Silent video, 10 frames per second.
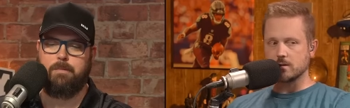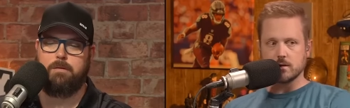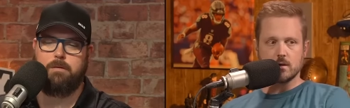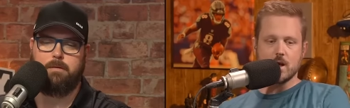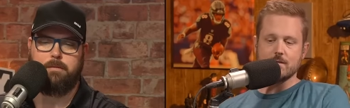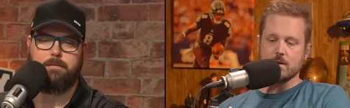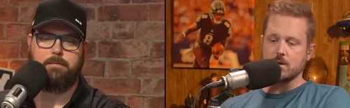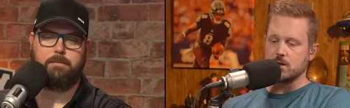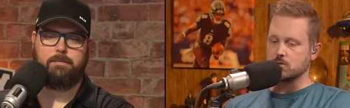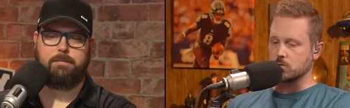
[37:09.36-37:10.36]
Speaker 1: as an Olave
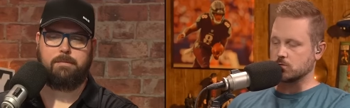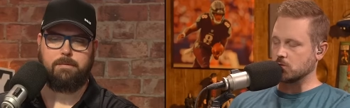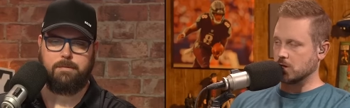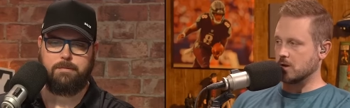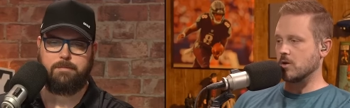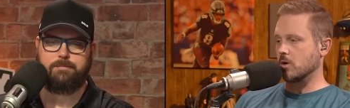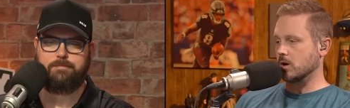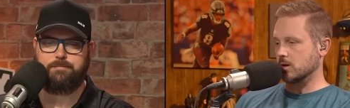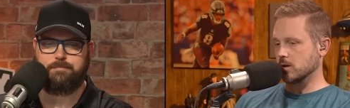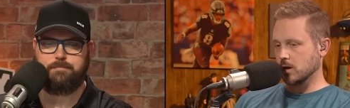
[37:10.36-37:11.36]
manager was really
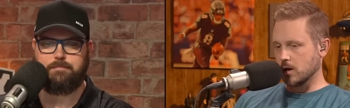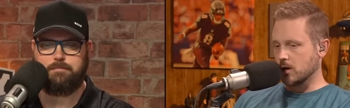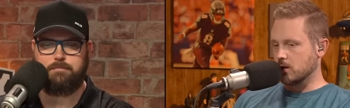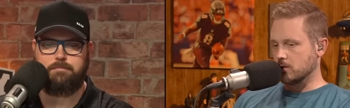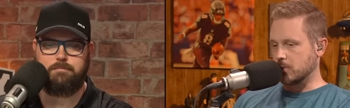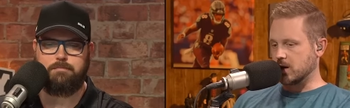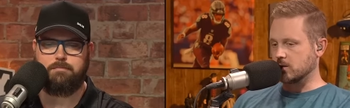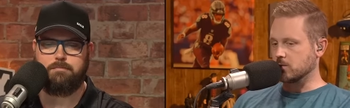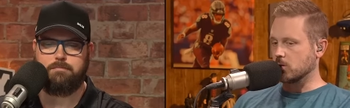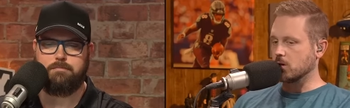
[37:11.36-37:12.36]
annoying, is
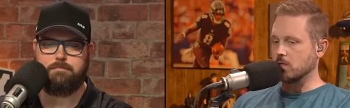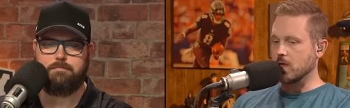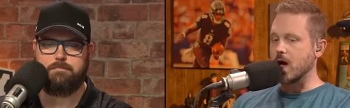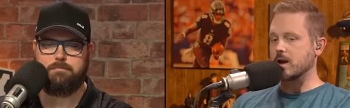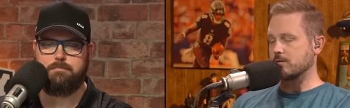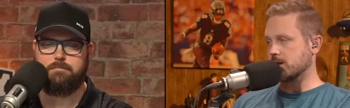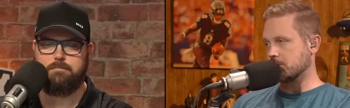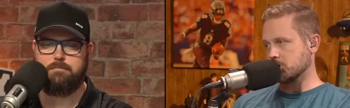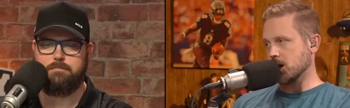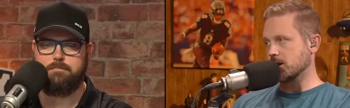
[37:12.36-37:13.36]
because there were a lot of
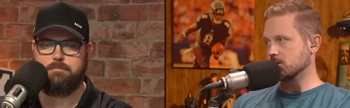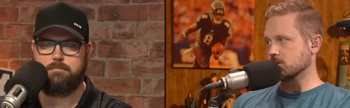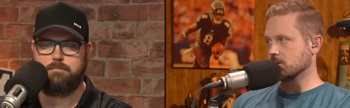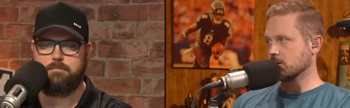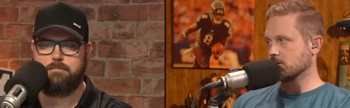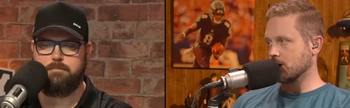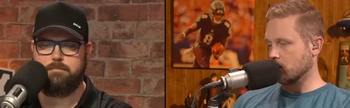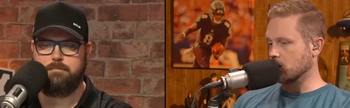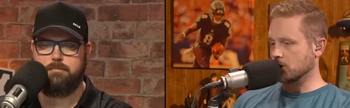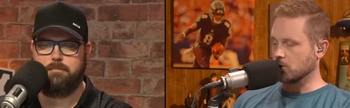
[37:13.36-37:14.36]
deep shots
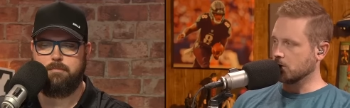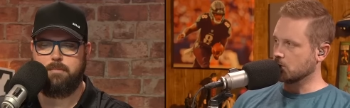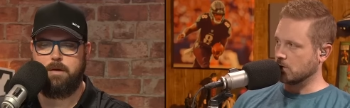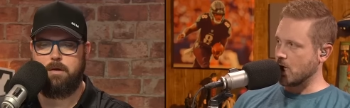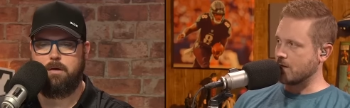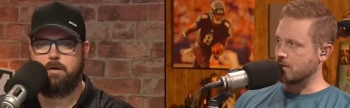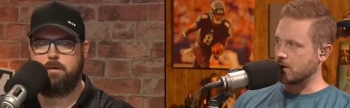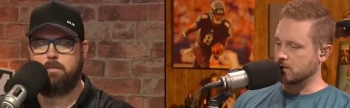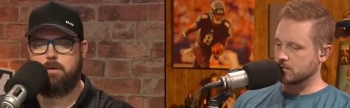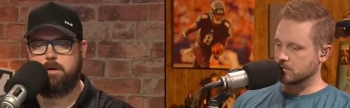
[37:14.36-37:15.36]
that weren't going to Olave.
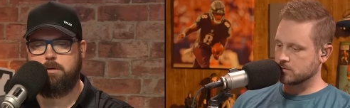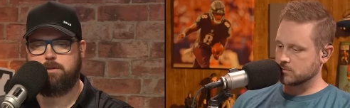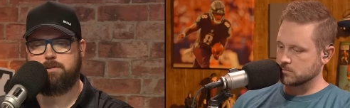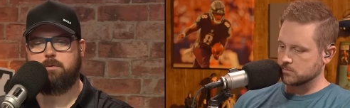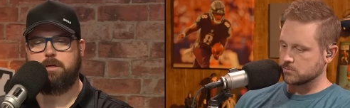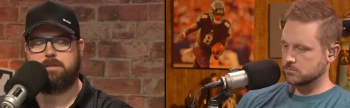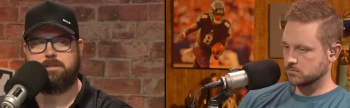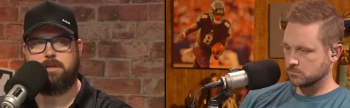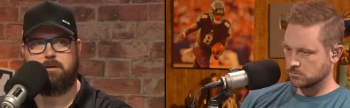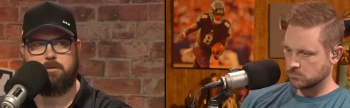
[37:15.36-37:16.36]
Speaker 2: Well, and he was so in
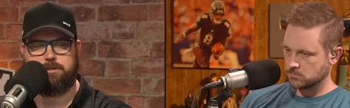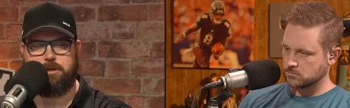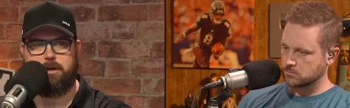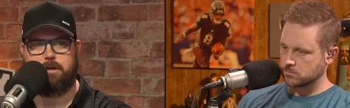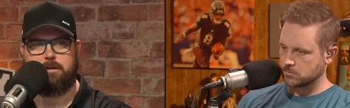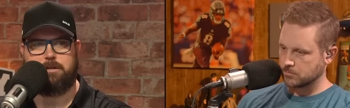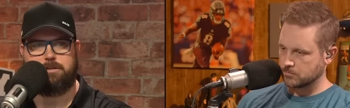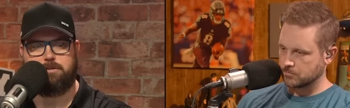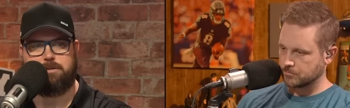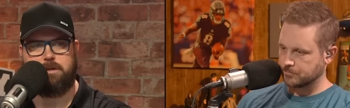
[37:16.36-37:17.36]
sync with
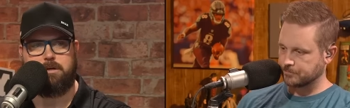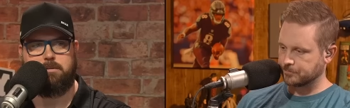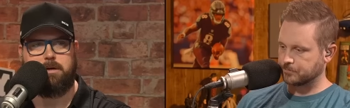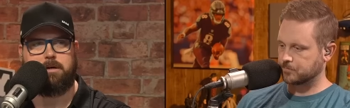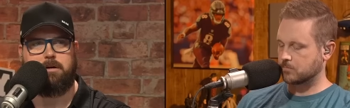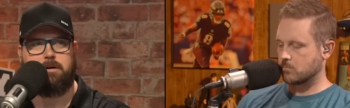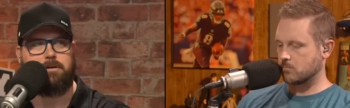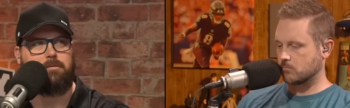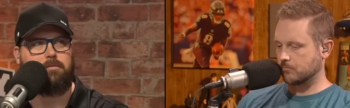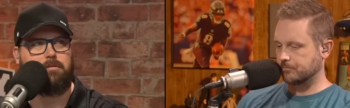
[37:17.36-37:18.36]
Shaheed. So it's like, come on,
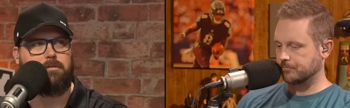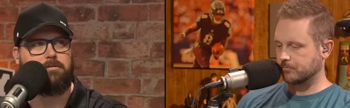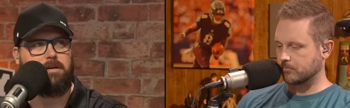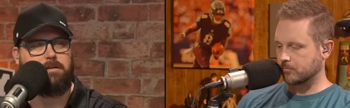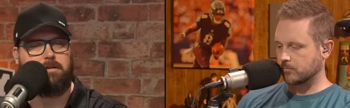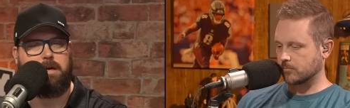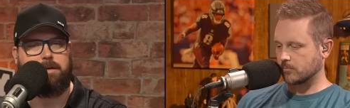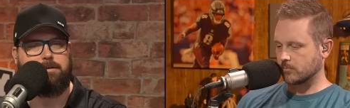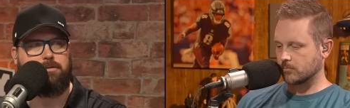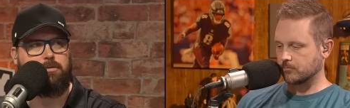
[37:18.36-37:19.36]
Carr, you it's not that you
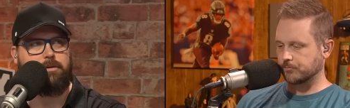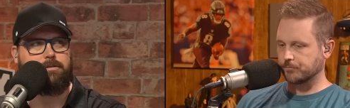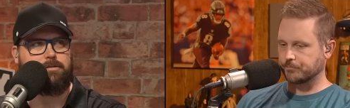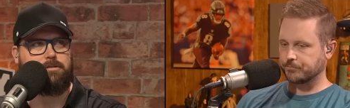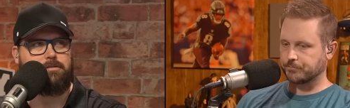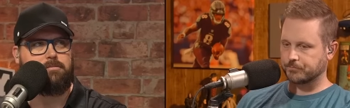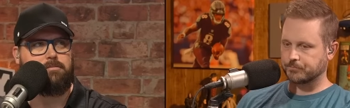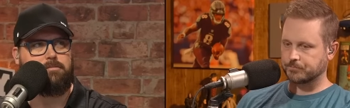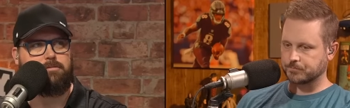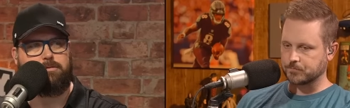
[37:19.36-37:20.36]
can't do it, just
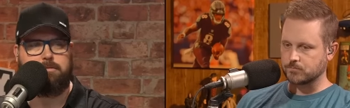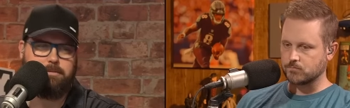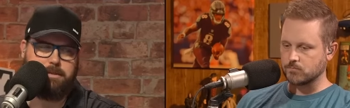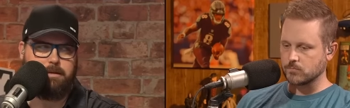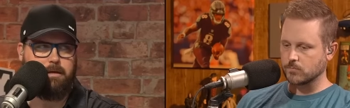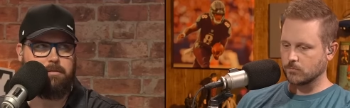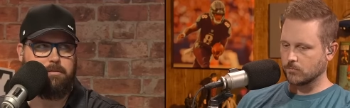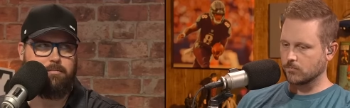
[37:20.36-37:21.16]
do it with that